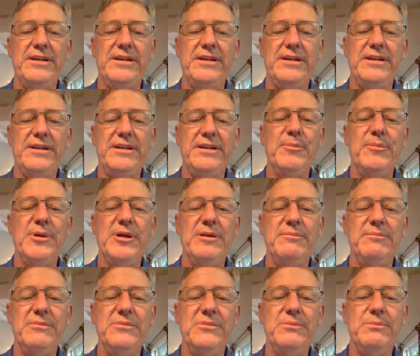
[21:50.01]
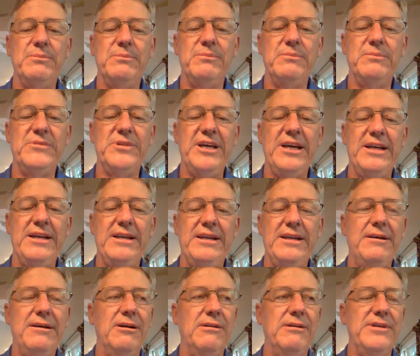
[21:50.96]
but
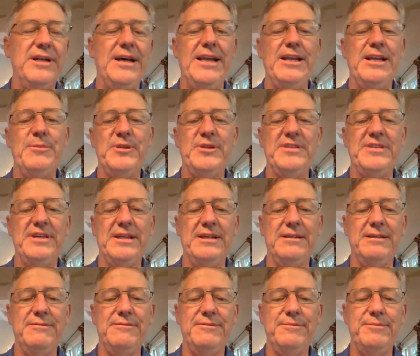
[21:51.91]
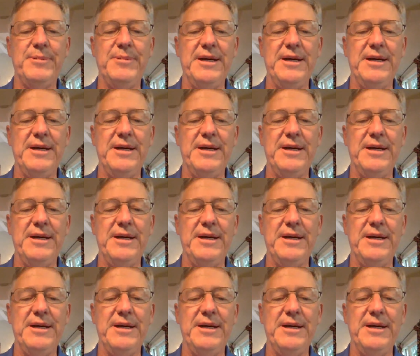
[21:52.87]
over 90% of